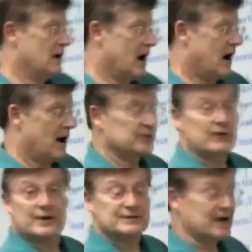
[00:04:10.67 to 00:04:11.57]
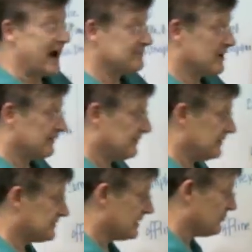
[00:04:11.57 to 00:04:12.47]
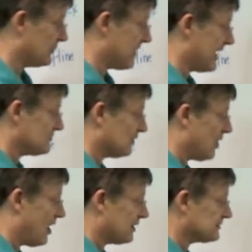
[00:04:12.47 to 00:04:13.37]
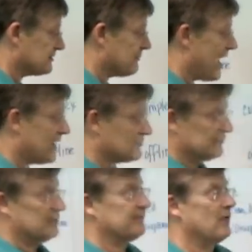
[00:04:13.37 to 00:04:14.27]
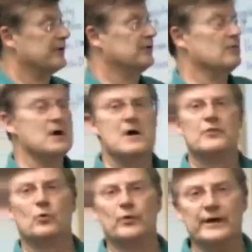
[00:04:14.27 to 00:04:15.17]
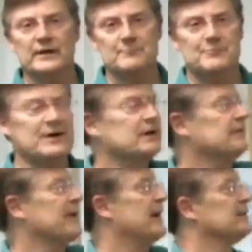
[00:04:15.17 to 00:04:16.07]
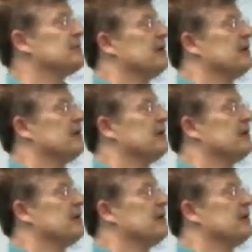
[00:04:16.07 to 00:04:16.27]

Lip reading: You get a side benefit. Instead of doing manual logs, the box will do it for you. The really big advantage